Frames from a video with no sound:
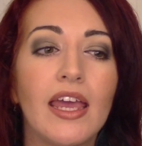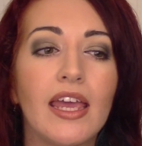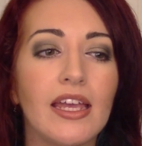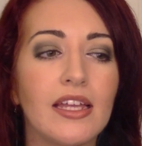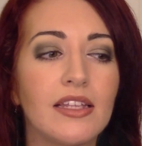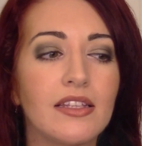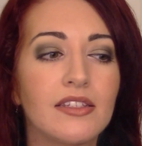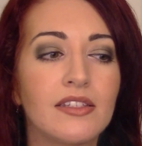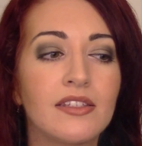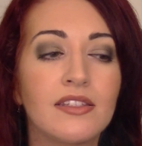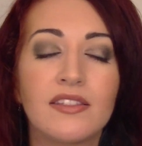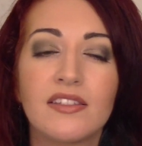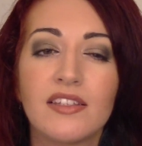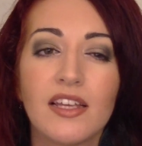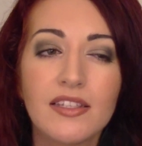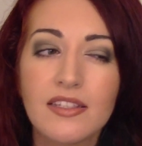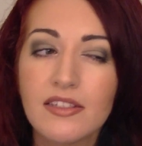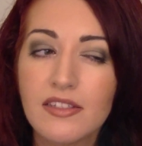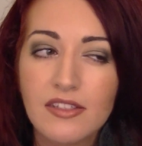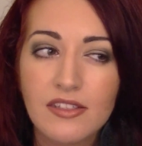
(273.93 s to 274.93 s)
It
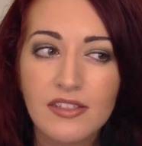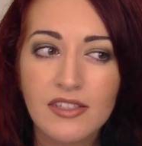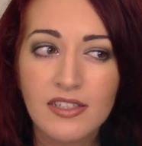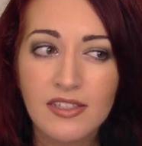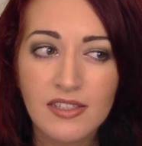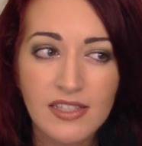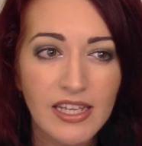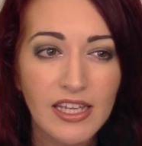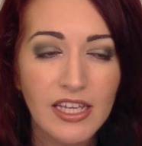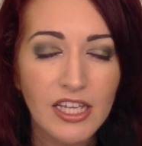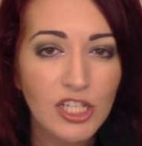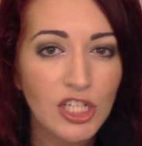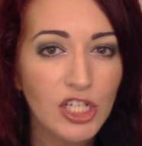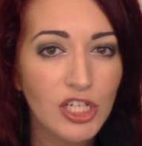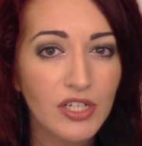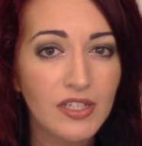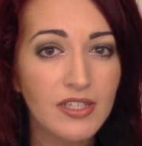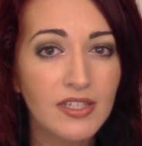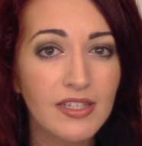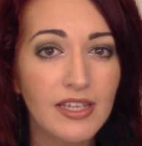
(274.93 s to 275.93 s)
doesn't sink
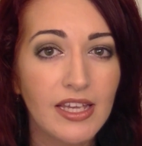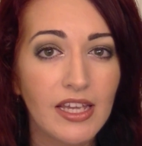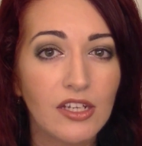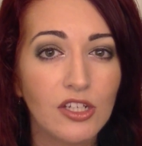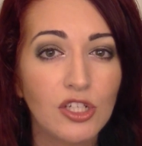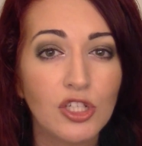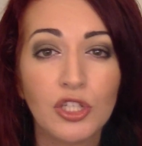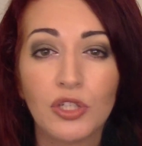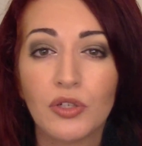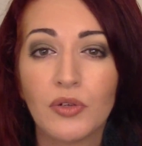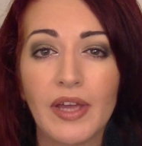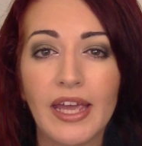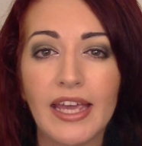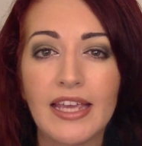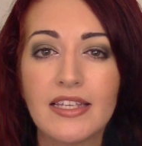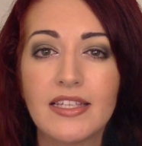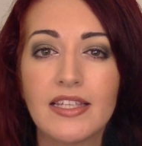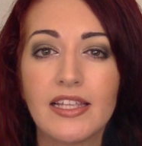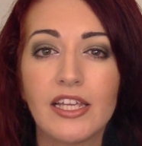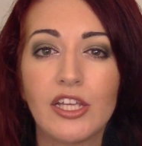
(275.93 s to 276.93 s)
into your skin too
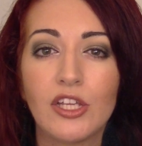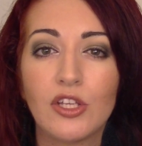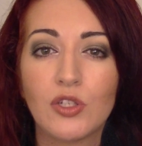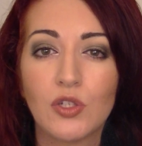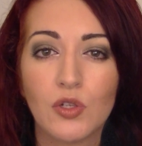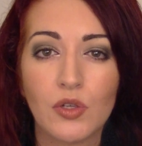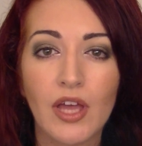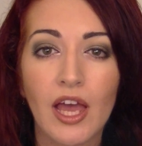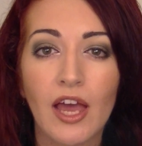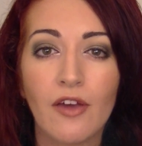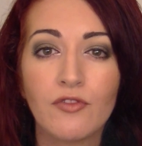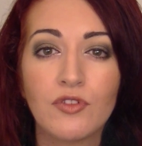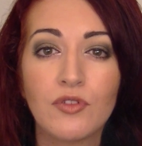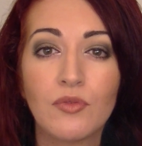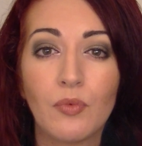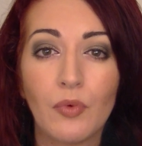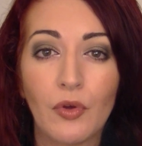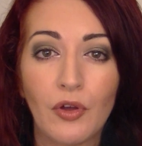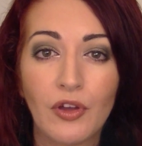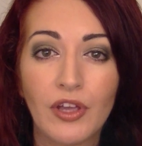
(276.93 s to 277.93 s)
easily. You do have
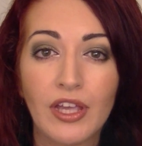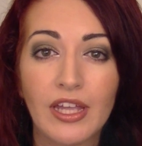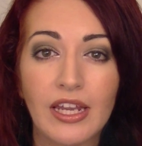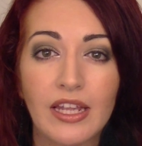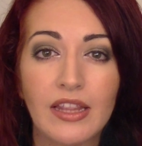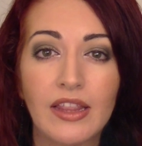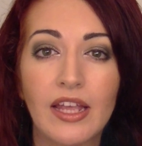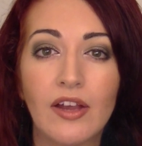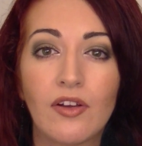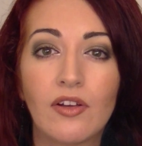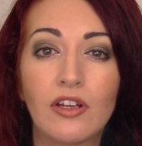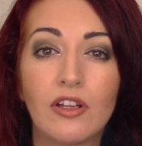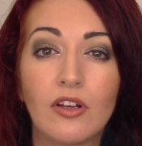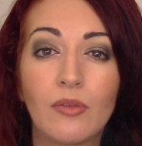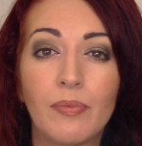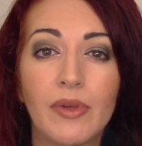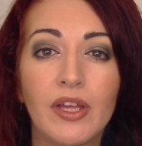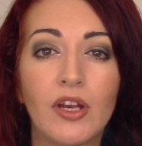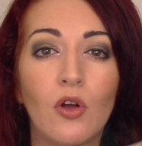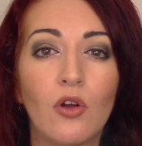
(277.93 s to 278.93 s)
to work it in there a
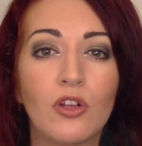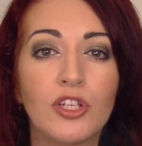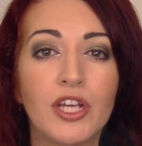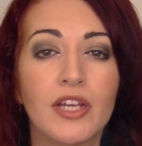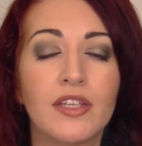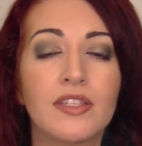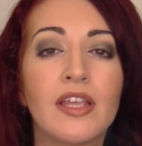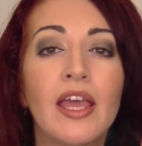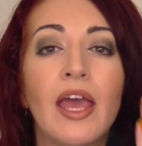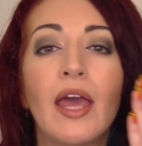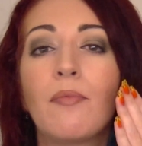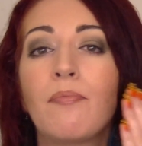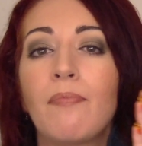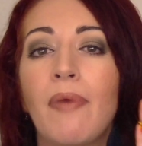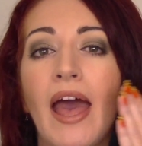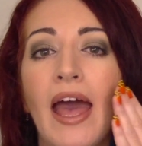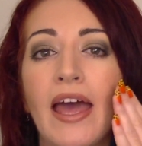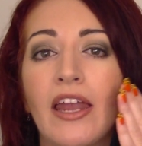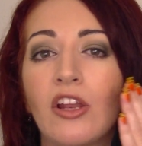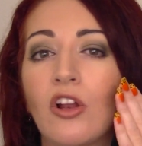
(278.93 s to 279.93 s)
little bit, or just
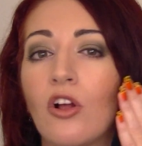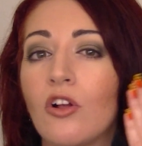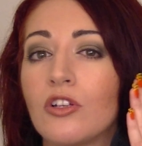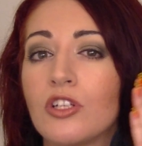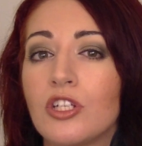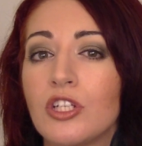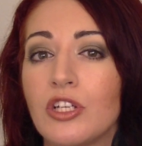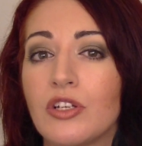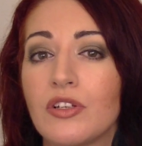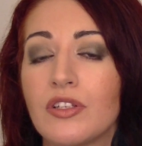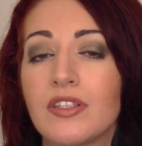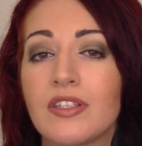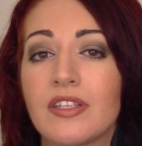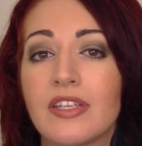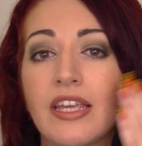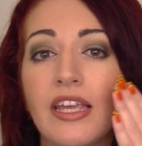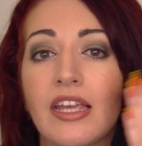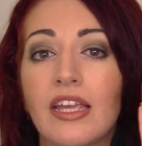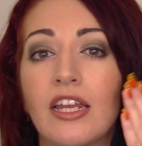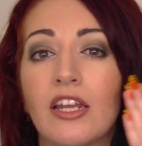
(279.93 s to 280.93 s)
pat it onto your
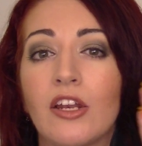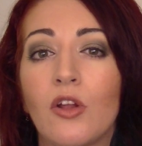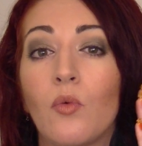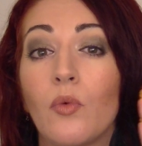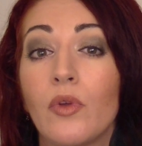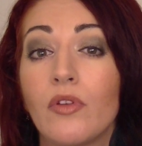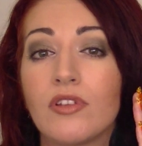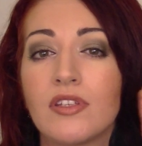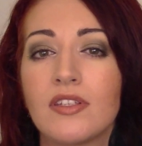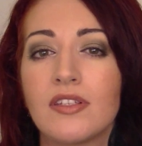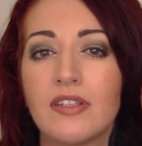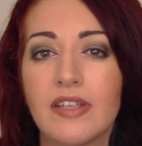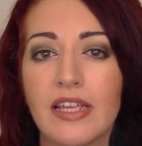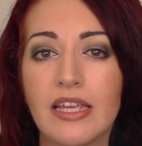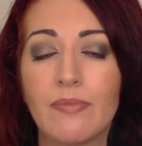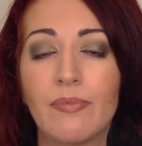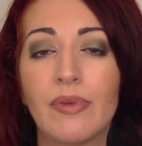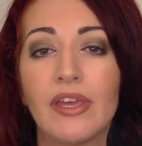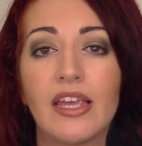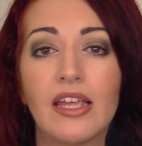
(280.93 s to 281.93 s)
skin and it will
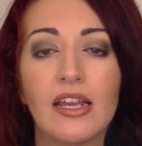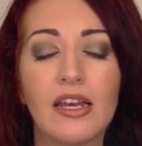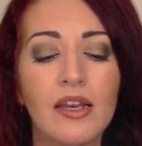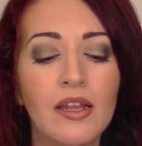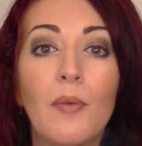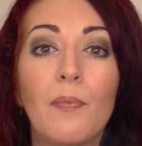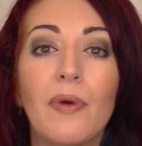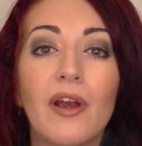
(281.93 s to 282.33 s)
seep in.